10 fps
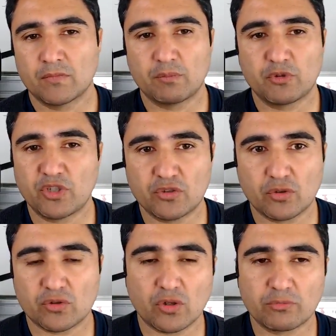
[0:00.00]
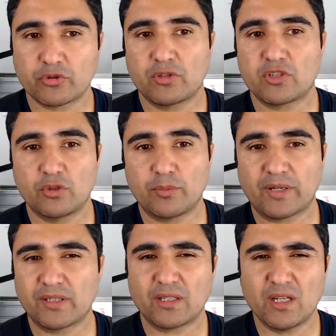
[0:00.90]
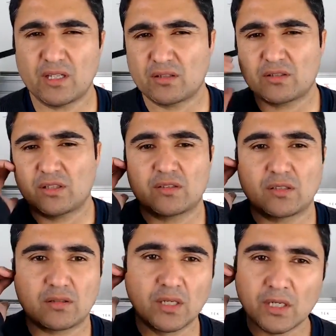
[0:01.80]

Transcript: The machine's going to stop. So initially you might think, hey, is it